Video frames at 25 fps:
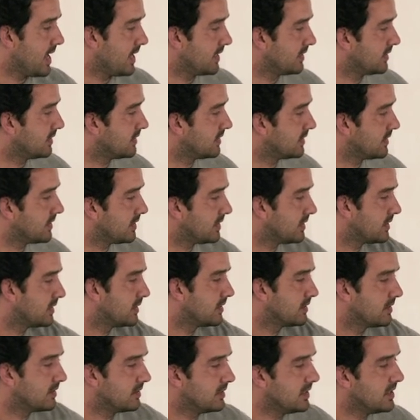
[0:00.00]
And
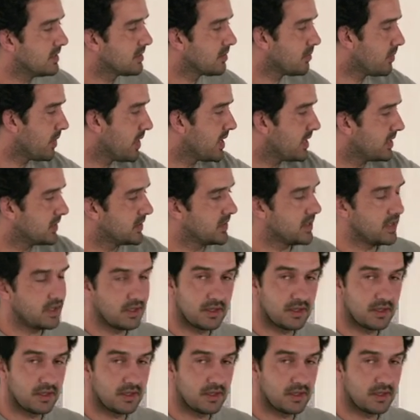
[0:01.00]
neither way is